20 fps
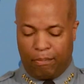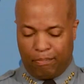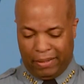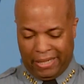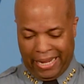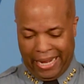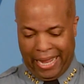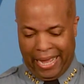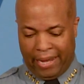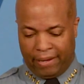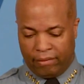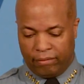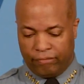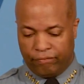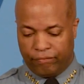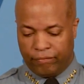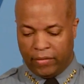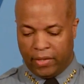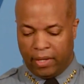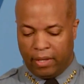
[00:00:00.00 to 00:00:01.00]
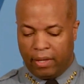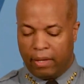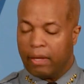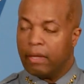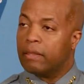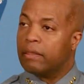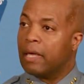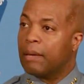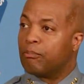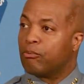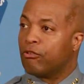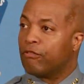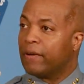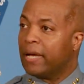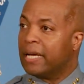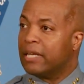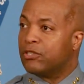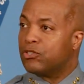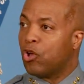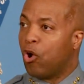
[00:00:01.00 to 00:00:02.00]
plan that
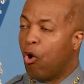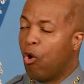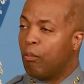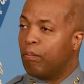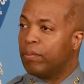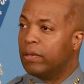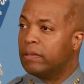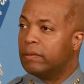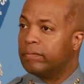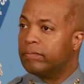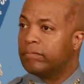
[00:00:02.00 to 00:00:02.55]
provides hope,